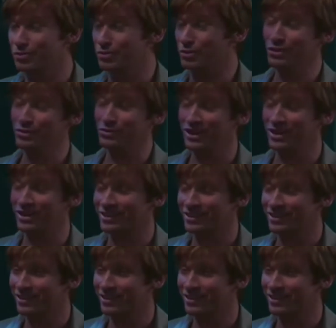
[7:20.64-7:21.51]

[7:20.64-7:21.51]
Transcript: Can you believe that?